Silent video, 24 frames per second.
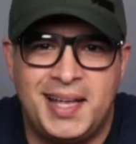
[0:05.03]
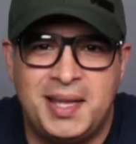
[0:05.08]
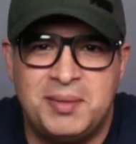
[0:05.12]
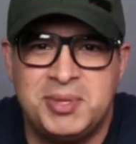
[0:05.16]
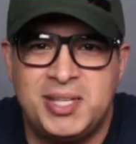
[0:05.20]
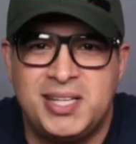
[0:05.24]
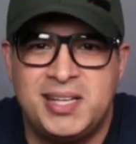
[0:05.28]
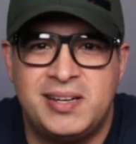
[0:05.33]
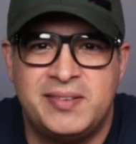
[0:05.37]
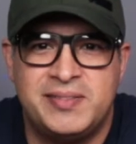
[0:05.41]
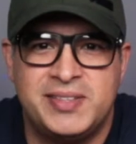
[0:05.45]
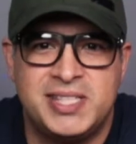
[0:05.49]
I'm
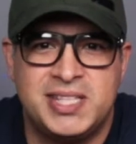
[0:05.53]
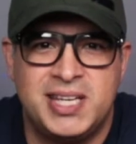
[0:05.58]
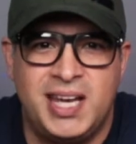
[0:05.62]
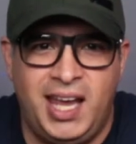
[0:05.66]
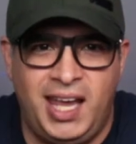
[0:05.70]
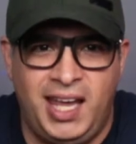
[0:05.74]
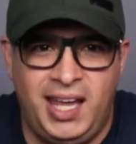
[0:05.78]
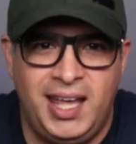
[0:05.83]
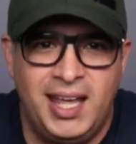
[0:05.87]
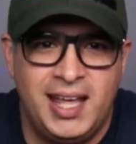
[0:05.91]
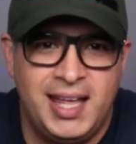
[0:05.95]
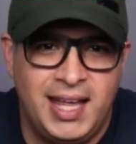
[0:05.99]
the Novice
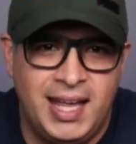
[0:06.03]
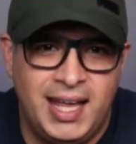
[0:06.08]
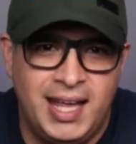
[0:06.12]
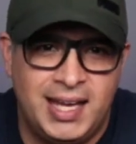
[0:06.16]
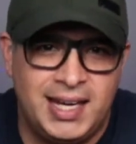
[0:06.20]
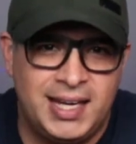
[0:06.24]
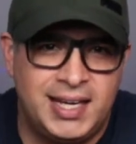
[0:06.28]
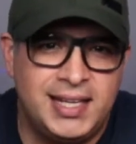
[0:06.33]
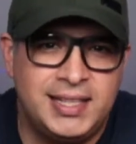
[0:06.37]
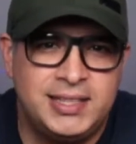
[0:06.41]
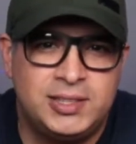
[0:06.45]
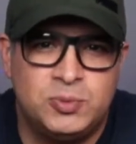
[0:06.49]
Techie,
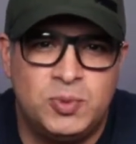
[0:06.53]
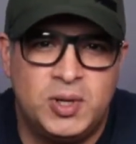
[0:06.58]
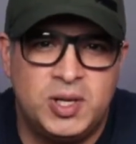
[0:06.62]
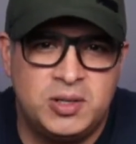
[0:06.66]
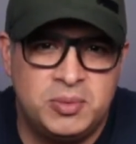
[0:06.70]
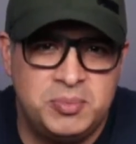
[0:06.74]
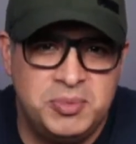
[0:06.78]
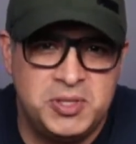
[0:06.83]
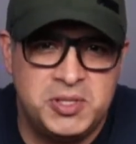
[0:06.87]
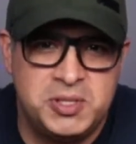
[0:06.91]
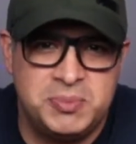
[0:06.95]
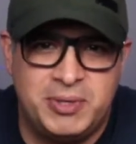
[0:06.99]
and I'd like to
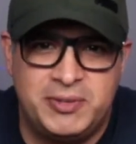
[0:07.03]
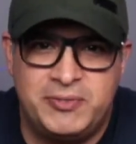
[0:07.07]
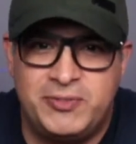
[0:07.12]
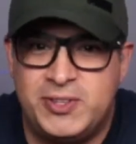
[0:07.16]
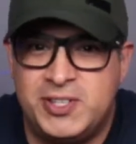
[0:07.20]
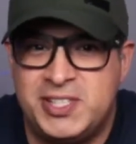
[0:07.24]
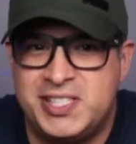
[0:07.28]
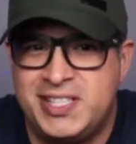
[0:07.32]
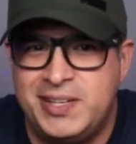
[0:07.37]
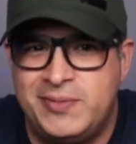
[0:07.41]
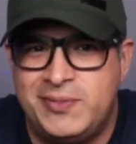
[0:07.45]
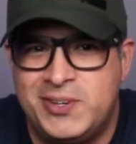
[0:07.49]
welcome you to my
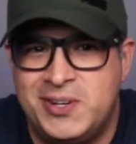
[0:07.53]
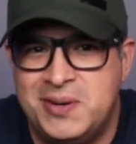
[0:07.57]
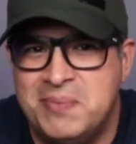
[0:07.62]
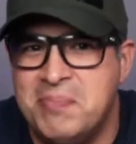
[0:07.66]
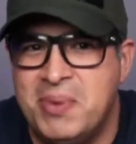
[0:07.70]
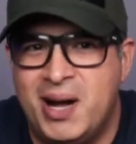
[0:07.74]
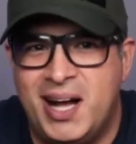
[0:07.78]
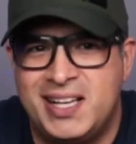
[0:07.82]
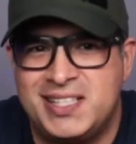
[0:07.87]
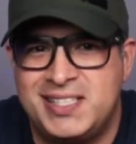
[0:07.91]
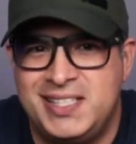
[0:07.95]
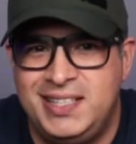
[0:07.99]
first ever
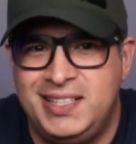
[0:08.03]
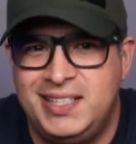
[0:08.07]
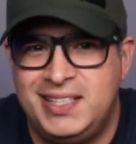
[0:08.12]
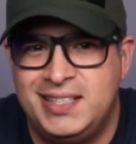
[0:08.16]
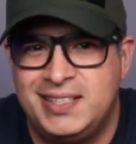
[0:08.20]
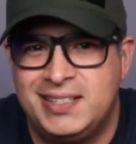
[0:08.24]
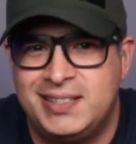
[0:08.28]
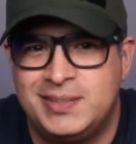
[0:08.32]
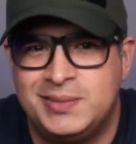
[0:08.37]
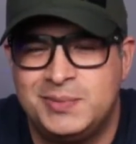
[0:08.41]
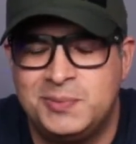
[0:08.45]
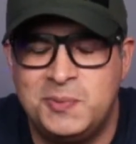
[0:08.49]
unboxing.
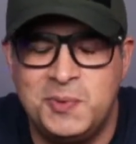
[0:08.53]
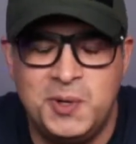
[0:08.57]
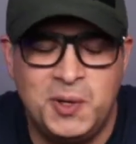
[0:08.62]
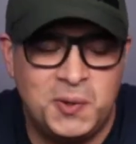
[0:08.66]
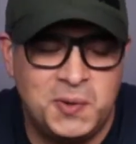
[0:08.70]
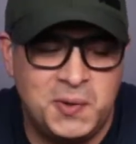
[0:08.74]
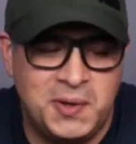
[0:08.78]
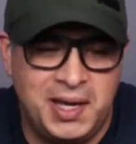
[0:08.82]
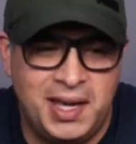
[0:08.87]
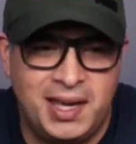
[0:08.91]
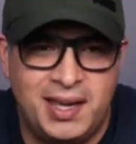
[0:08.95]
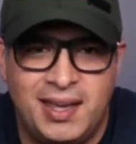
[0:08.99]
Real
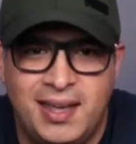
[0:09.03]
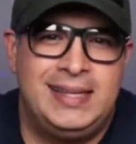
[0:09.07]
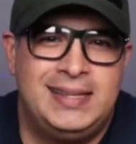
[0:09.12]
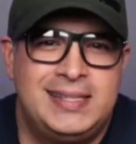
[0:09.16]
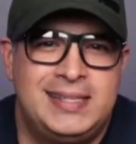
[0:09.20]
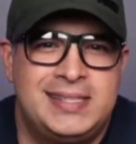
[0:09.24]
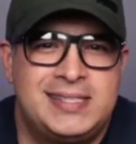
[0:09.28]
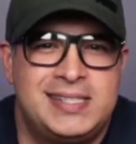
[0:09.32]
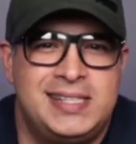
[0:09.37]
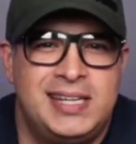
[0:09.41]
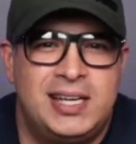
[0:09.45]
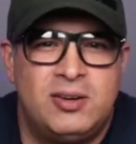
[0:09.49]
quick. In
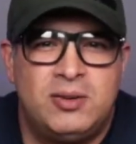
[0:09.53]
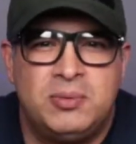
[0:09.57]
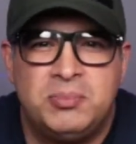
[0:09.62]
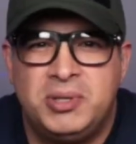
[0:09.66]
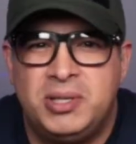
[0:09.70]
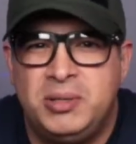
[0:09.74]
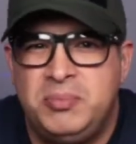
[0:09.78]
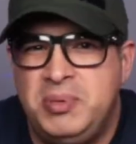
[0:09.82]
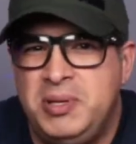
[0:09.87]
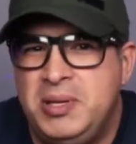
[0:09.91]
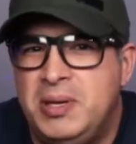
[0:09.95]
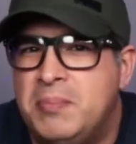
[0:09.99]
this channel, I'm going
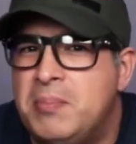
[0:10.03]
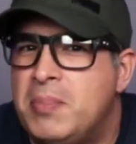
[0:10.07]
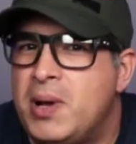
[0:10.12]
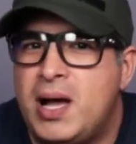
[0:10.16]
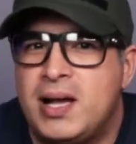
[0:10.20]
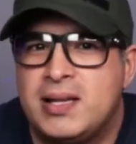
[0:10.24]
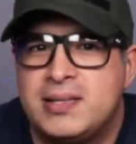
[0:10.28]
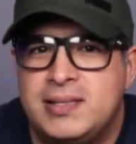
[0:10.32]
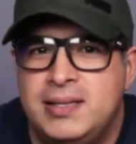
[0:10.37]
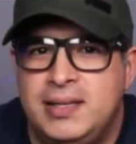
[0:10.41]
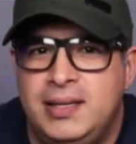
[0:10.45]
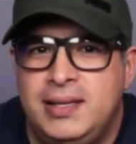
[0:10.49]
to be
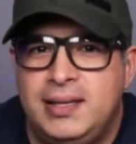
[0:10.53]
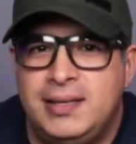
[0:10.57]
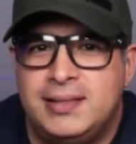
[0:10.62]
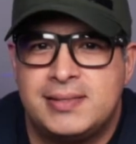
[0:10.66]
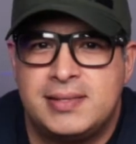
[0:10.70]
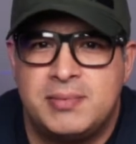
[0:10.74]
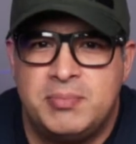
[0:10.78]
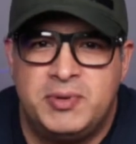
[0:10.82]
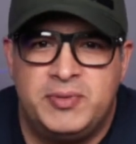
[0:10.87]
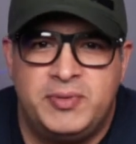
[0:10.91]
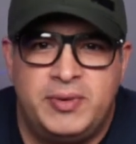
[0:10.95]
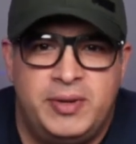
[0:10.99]
unboxing
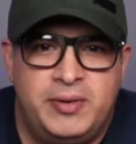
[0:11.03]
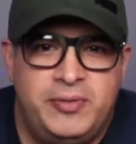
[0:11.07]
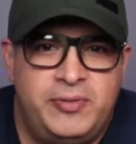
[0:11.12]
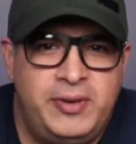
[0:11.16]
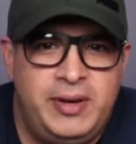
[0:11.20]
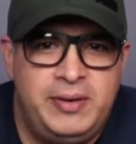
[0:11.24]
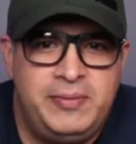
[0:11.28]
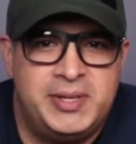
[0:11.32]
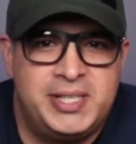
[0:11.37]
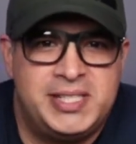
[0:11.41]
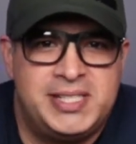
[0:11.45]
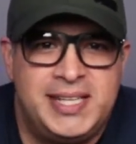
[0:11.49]
some of my
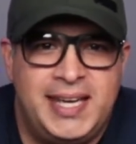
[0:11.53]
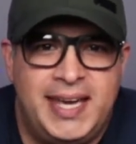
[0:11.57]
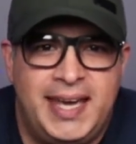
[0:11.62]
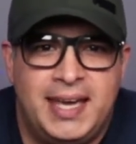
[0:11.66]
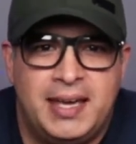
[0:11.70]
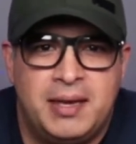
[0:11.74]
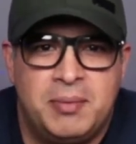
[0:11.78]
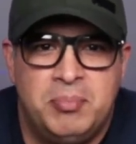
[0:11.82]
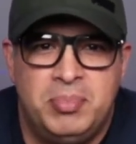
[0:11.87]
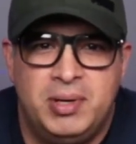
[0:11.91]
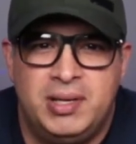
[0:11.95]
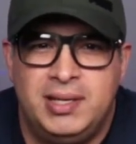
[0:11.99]
favorite
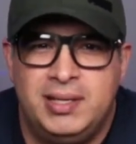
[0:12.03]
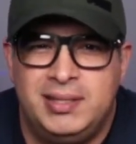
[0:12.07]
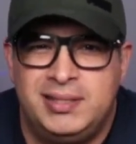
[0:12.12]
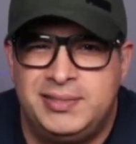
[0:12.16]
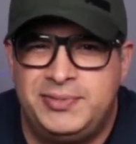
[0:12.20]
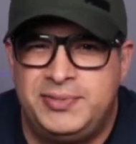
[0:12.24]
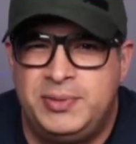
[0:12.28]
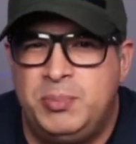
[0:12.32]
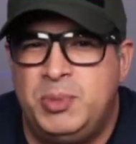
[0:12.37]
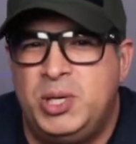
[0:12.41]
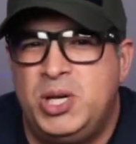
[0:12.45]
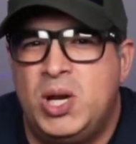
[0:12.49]
tech, but
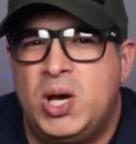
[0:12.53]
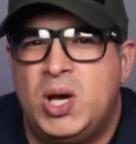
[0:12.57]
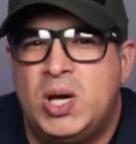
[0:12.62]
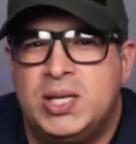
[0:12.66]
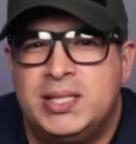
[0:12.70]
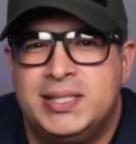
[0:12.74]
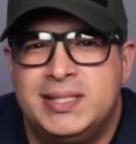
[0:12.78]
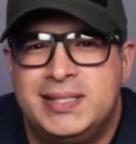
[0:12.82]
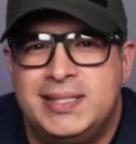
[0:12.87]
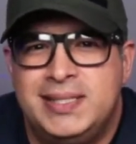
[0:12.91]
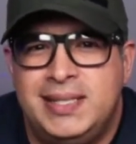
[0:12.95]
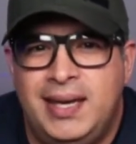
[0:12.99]
from a
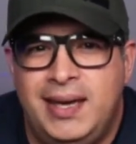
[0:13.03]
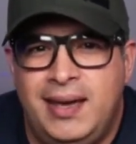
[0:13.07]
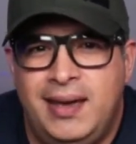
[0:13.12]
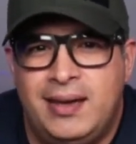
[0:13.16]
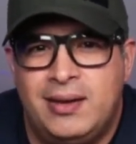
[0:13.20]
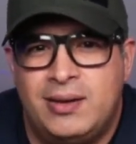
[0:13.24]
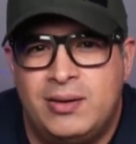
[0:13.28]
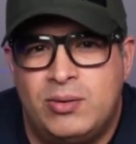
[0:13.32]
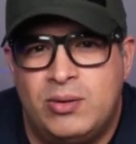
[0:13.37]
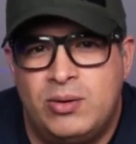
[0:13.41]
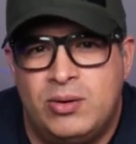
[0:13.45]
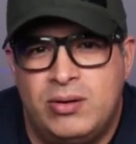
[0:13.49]

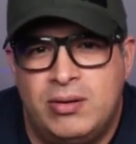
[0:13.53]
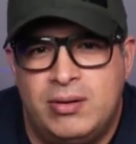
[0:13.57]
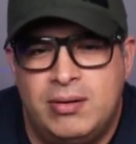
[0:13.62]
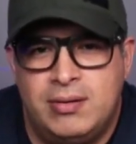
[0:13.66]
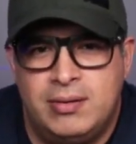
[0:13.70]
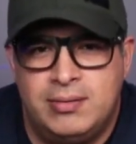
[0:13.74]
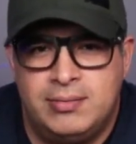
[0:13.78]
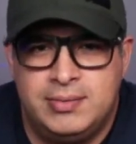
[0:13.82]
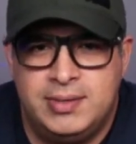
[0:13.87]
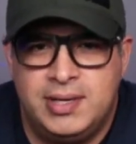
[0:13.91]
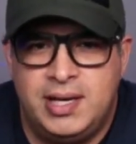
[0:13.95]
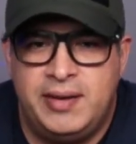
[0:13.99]
non-tech
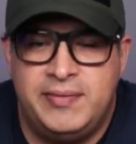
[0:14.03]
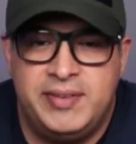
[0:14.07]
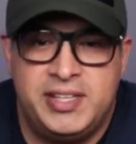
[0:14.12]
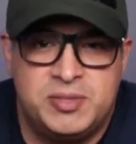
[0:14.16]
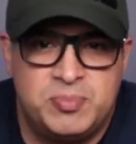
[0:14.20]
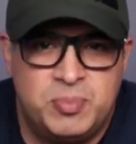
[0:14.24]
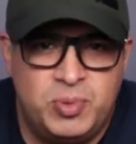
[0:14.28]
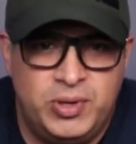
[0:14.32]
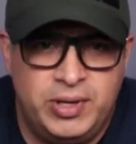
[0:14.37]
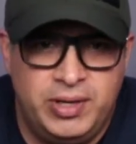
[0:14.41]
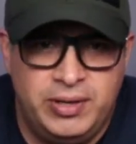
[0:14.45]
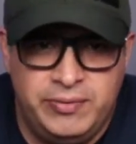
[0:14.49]
or novice
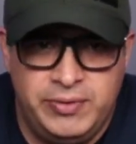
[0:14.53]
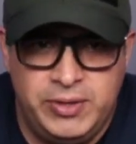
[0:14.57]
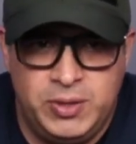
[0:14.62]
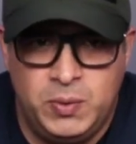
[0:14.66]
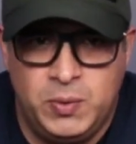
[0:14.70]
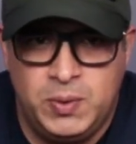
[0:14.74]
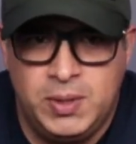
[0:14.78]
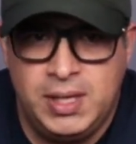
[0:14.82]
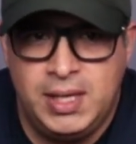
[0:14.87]
point of view.